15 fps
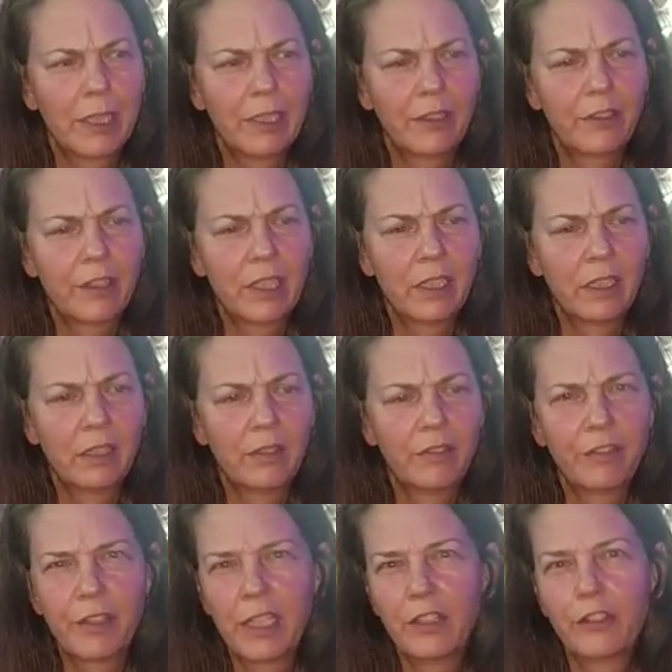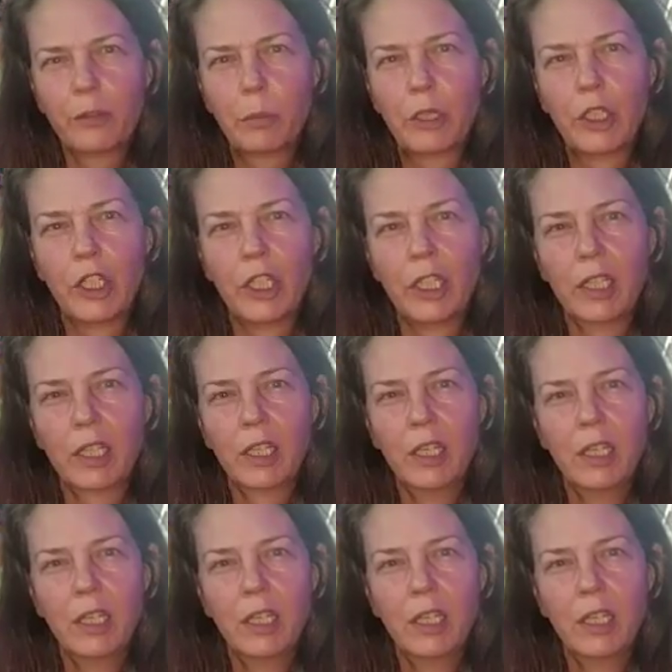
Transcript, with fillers: LinkedIn, Facebook.